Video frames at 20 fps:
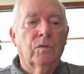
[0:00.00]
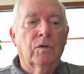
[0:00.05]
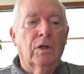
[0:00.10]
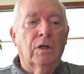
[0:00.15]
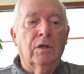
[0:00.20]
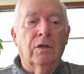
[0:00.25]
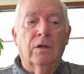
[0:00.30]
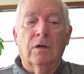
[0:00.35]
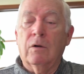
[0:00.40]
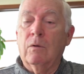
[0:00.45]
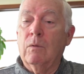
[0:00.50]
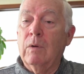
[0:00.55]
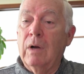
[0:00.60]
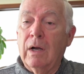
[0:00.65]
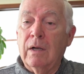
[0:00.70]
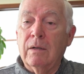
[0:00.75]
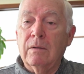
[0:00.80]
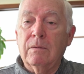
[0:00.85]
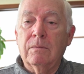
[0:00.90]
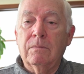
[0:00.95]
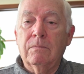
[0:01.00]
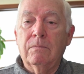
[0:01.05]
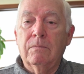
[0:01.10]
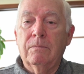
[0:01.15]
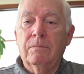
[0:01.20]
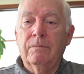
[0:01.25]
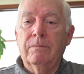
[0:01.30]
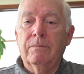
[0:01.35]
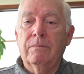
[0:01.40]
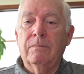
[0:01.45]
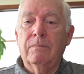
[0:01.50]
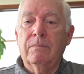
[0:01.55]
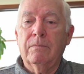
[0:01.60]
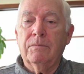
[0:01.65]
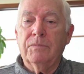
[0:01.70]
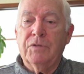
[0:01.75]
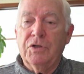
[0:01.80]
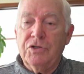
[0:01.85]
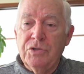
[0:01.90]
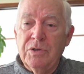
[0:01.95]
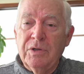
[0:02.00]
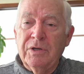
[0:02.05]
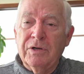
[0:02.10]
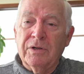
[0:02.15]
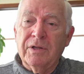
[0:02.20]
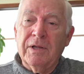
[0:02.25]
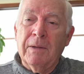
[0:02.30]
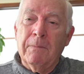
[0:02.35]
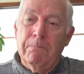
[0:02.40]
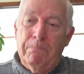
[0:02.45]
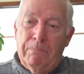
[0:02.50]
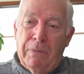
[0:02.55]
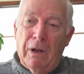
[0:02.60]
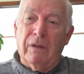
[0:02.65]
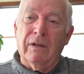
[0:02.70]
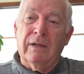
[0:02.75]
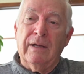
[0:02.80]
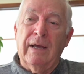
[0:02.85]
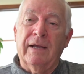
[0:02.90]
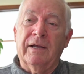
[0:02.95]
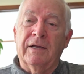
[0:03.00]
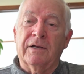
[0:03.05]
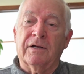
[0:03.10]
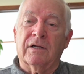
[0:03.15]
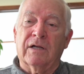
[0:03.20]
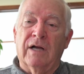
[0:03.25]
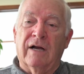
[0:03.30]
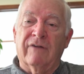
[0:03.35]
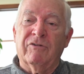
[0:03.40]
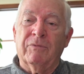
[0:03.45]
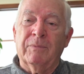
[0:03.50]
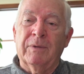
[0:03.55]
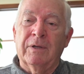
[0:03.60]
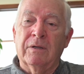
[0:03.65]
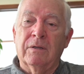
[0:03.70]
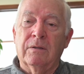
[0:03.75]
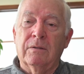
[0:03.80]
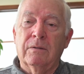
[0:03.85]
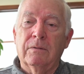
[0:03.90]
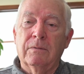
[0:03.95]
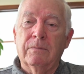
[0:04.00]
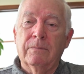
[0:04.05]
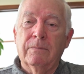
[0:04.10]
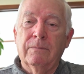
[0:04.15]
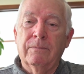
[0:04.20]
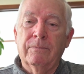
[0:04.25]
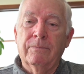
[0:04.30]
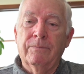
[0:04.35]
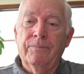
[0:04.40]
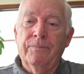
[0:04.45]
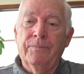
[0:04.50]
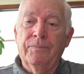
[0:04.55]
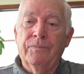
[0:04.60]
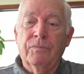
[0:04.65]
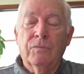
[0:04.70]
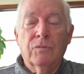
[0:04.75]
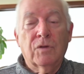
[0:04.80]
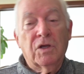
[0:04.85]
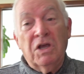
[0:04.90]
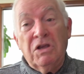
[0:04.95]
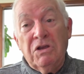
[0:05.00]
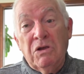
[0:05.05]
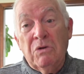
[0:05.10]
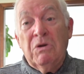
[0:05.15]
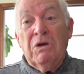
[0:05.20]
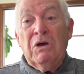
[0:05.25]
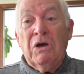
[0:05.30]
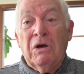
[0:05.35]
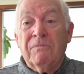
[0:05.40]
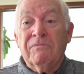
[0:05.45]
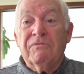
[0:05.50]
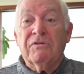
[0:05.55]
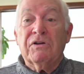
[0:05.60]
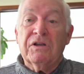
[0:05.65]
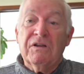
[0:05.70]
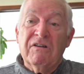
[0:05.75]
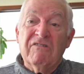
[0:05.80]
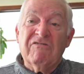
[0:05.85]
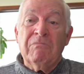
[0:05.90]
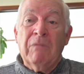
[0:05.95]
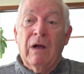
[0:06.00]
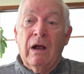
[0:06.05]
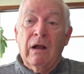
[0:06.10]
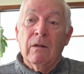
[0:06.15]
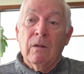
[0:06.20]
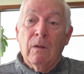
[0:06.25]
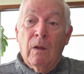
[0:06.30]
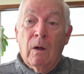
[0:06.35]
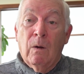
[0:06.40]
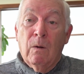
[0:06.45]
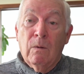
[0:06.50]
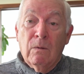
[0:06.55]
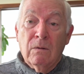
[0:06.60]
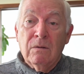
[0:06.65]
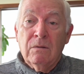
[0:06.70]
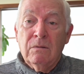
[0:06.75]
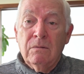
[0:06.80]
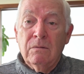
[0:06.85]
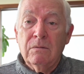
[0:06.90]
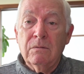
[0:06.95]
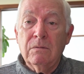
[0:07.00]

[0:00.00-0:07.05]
And you know what? Did you hear them bellyaching a government? Can you help forgive my loan?